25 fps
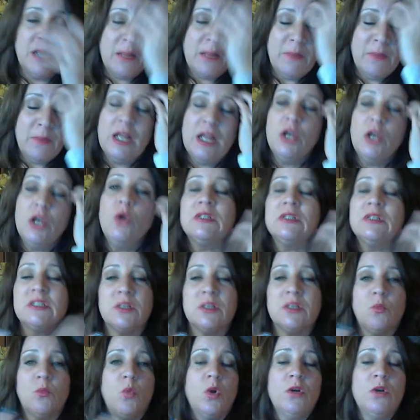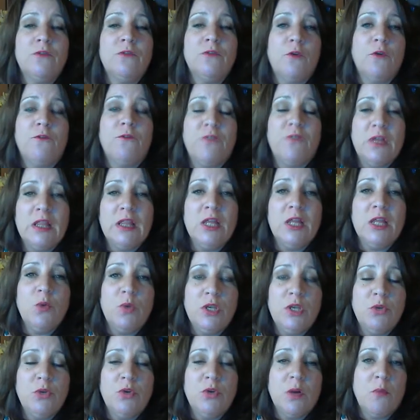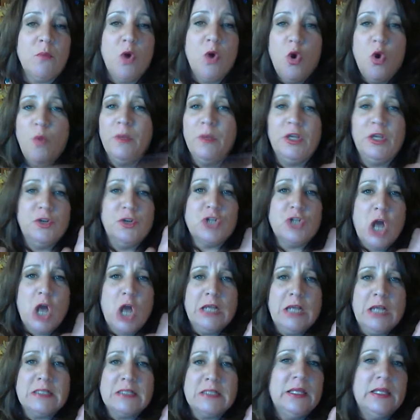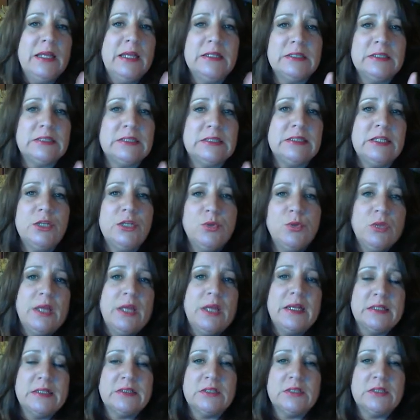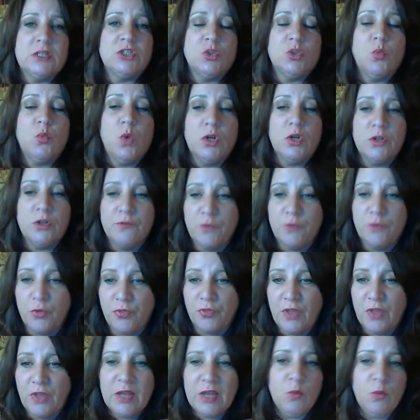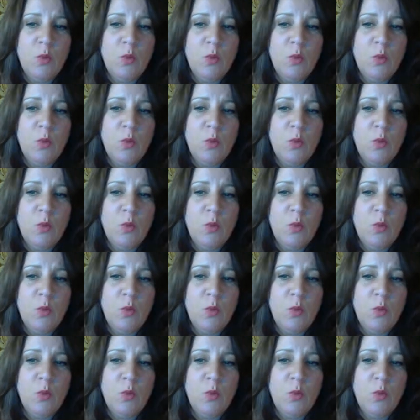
I mean, I know it's a wonderful feeling when you come home and your dog is glad to see you, like it's such a wonderful thing.